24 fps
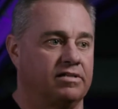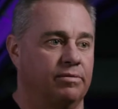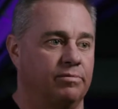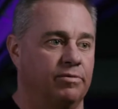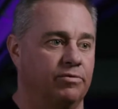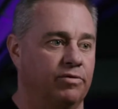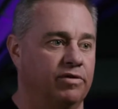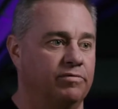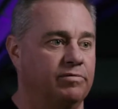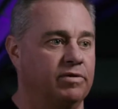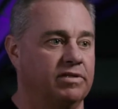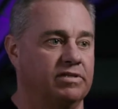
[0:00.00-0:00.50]
I mean,
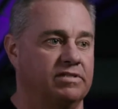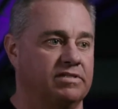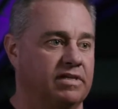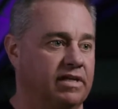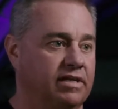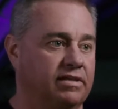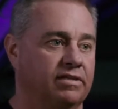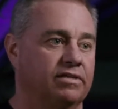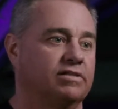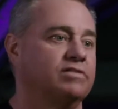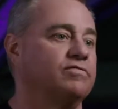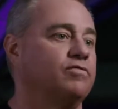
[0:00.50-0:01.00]
we've been
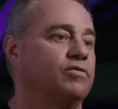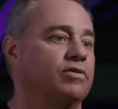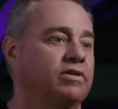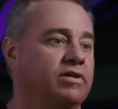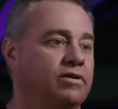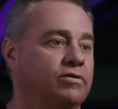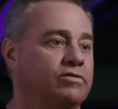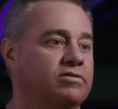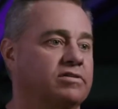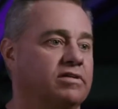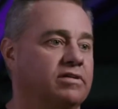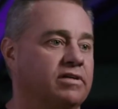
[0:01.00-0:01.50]
seeing this for
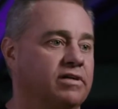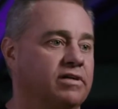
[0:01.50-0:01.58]
years and